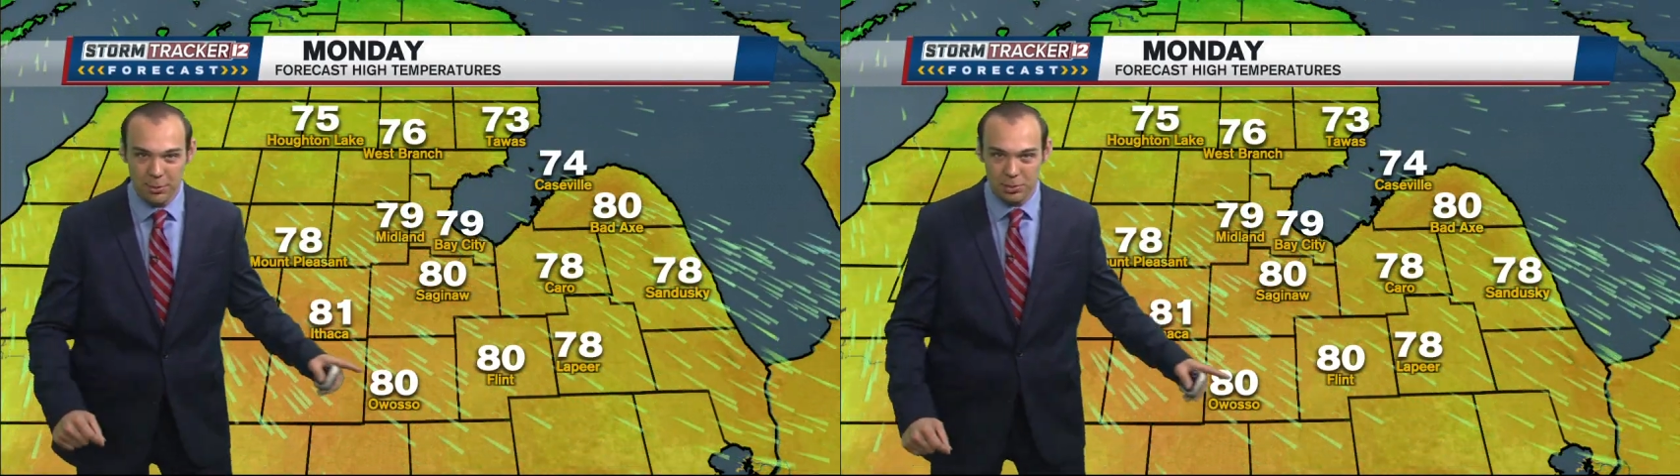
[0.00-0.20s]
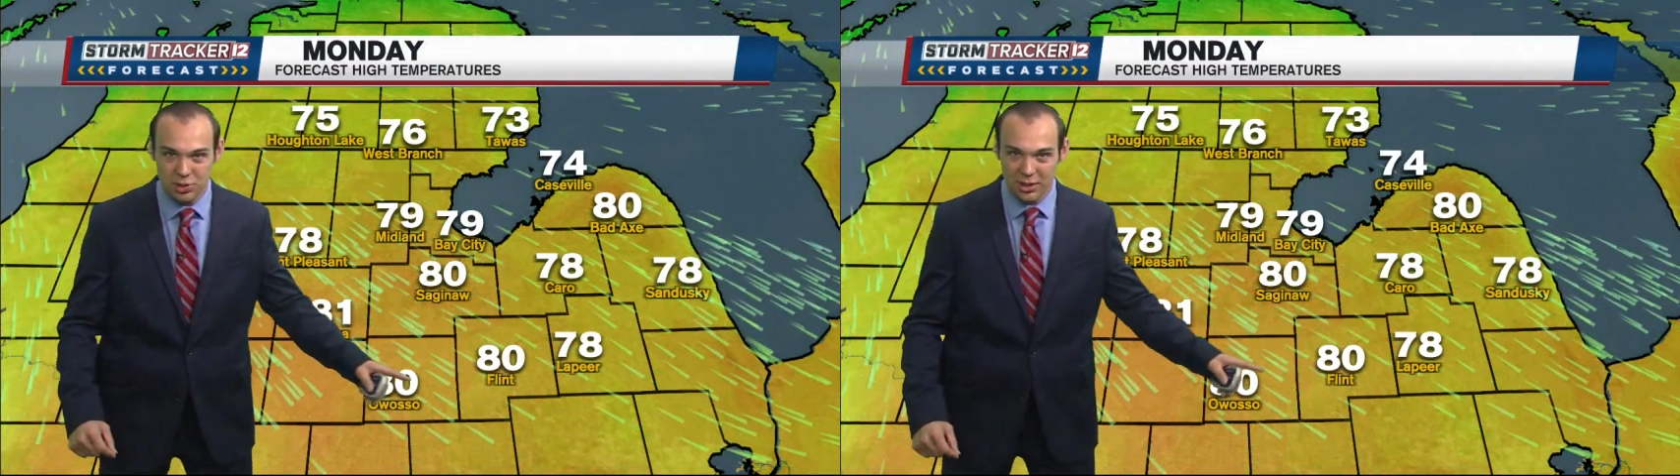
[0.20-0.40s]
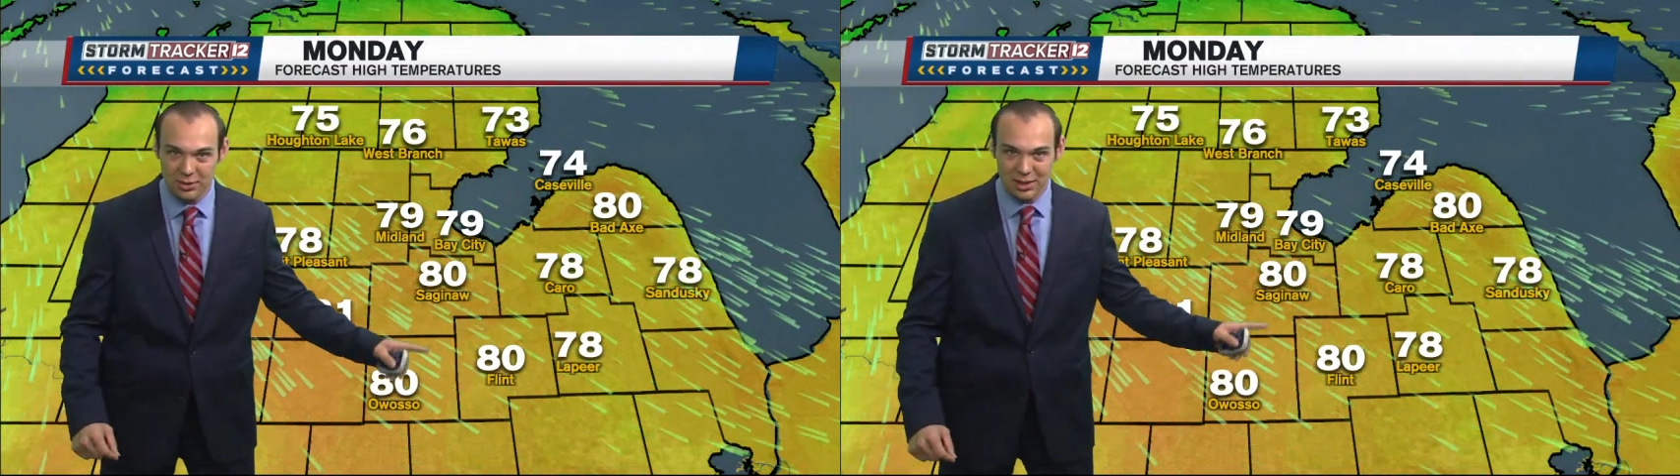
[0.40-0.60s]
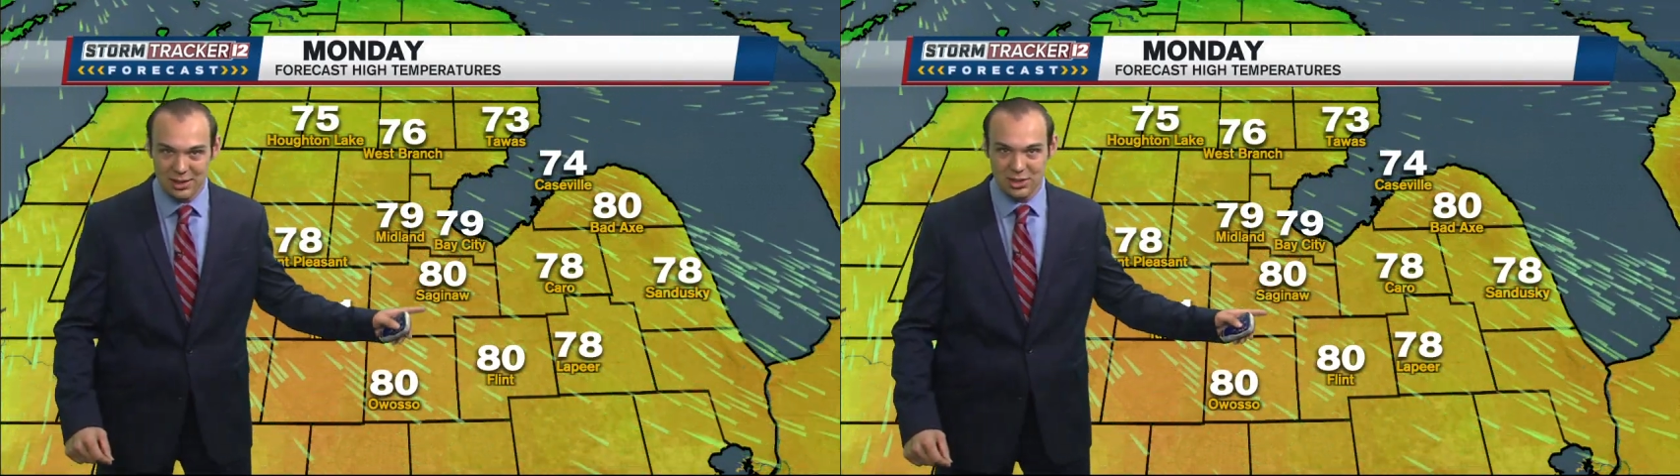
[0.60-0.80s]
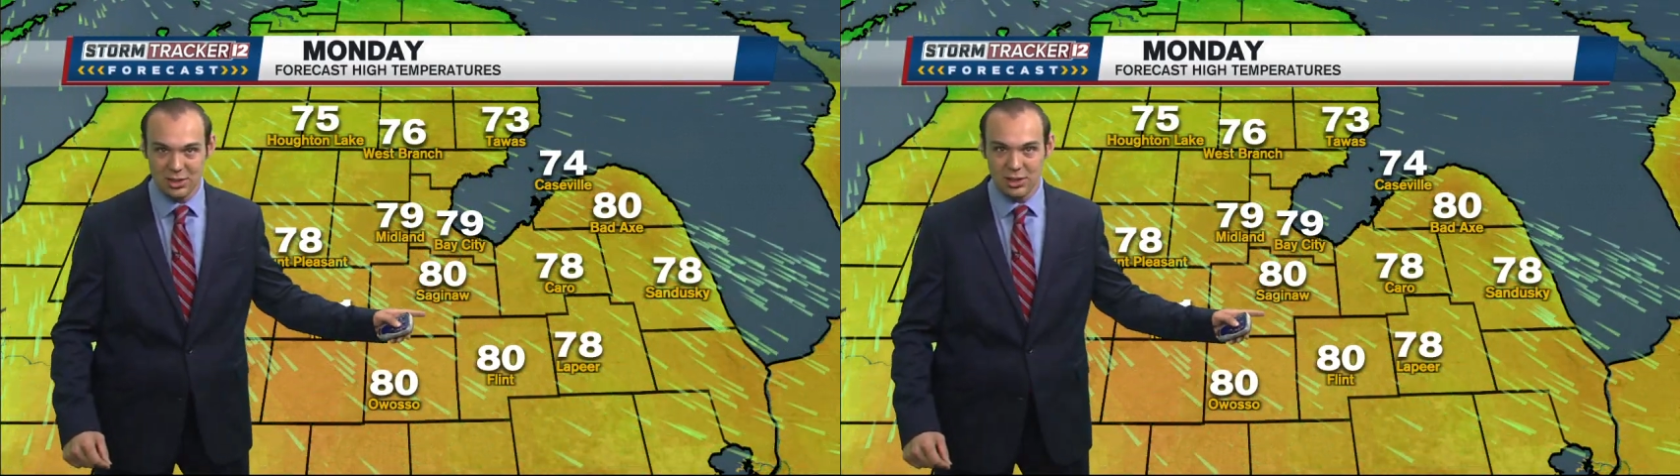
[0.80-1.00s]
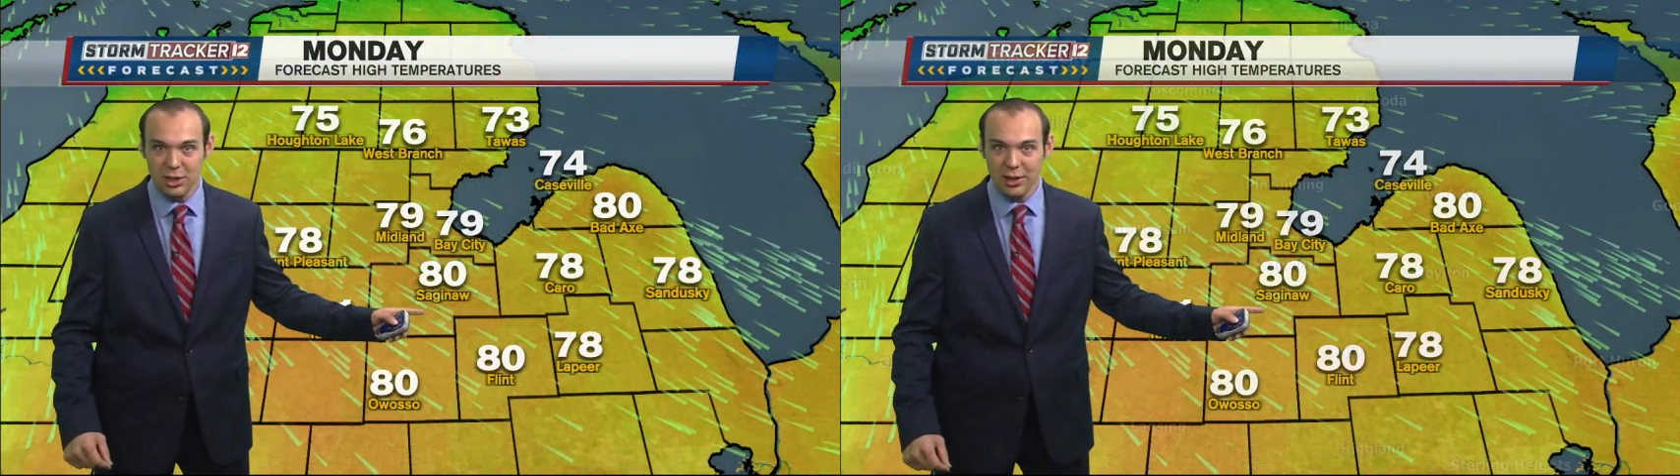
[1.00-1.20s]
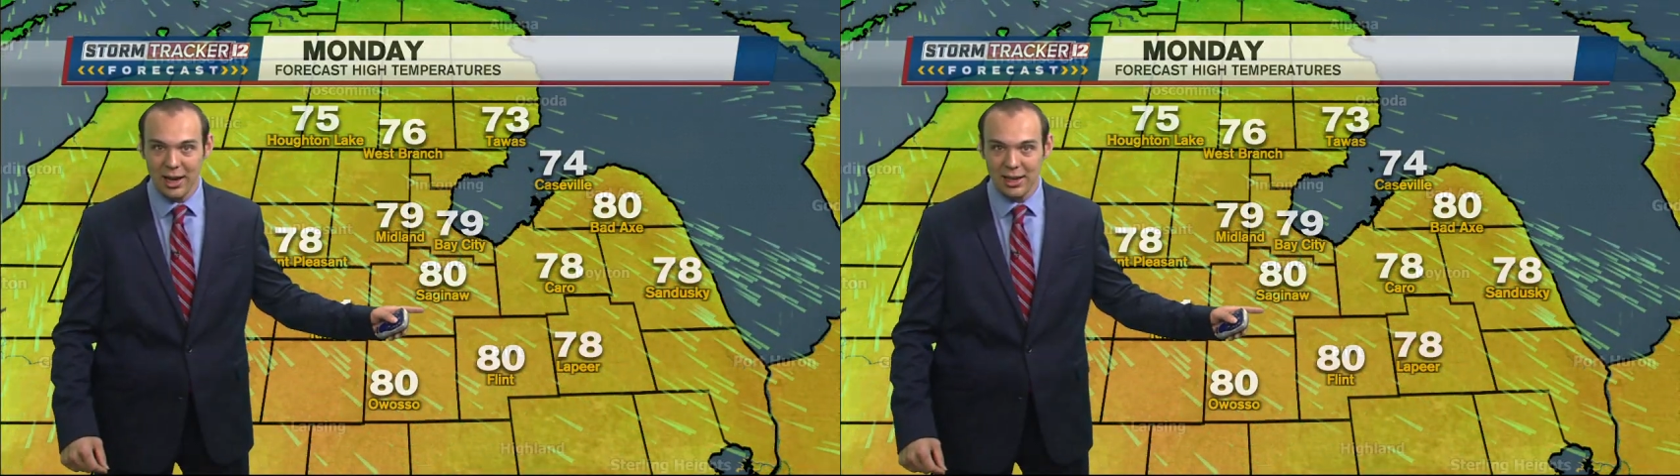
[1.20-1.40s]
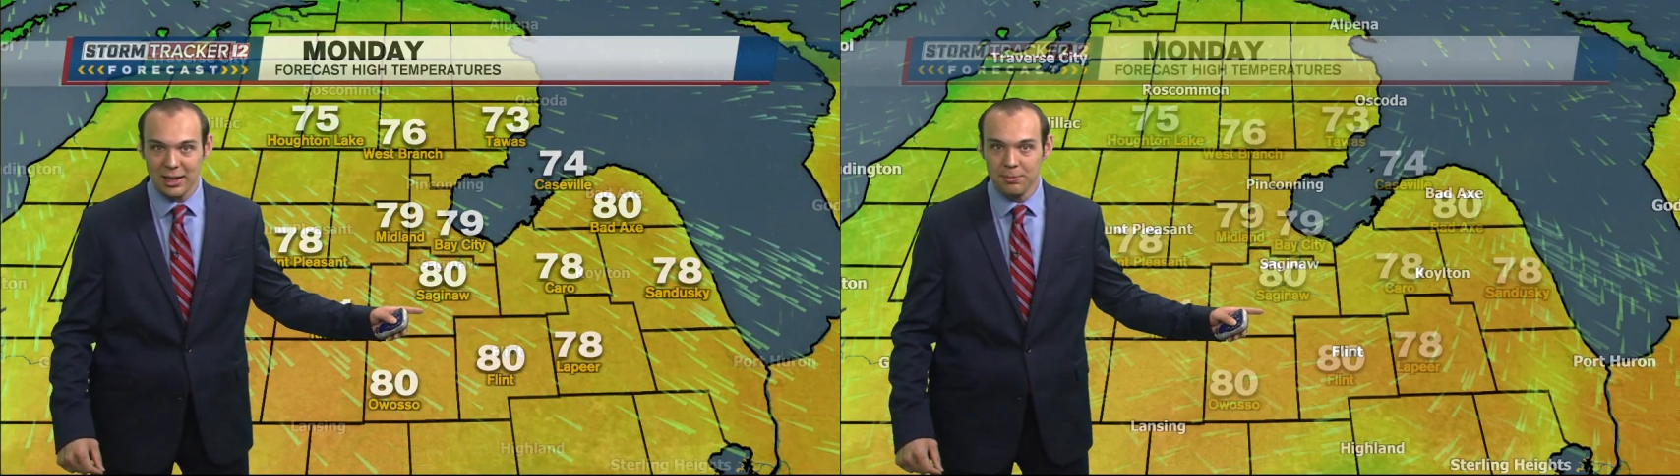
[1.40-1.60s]
upper 70s to near
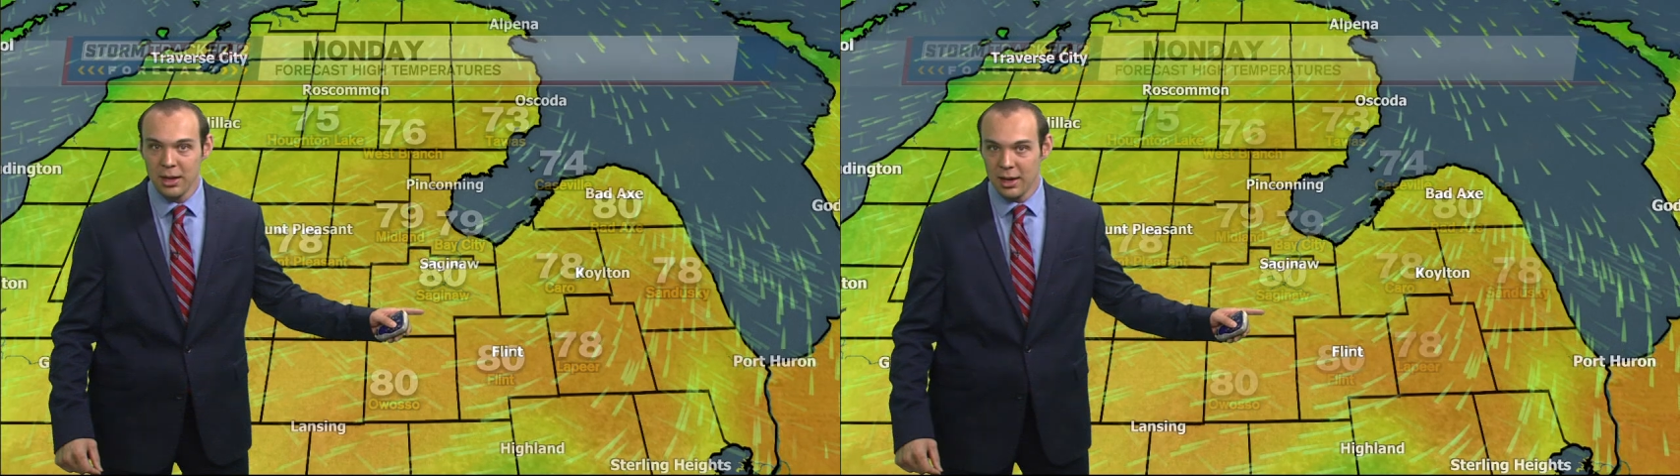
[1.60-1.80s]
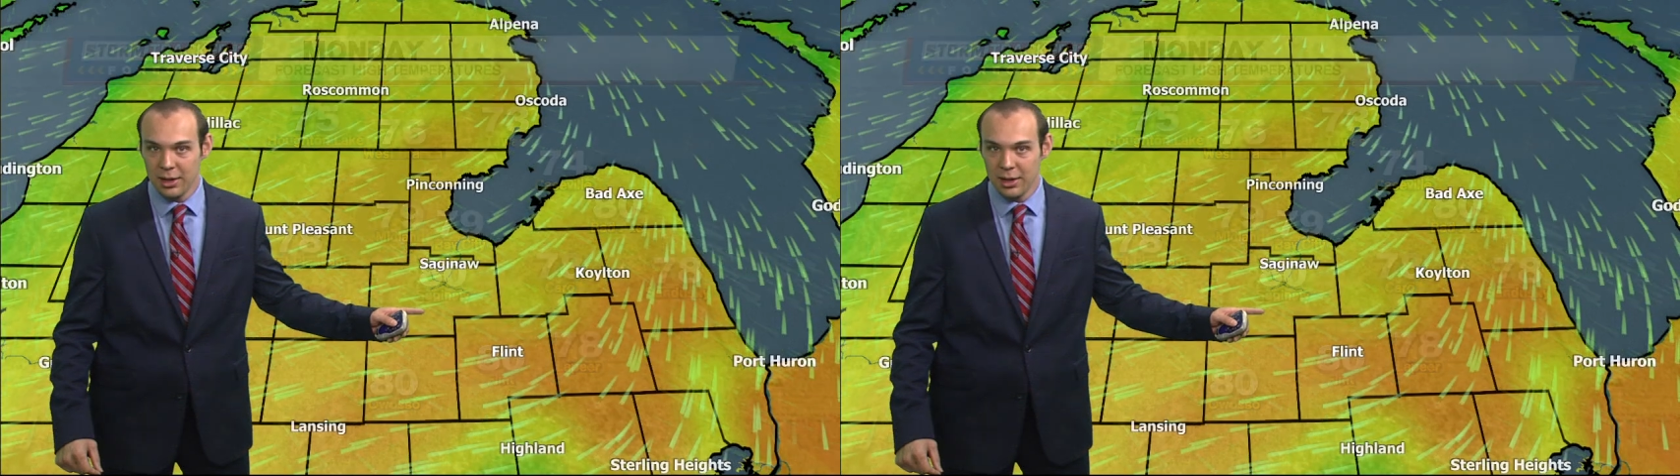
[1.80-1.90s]
80.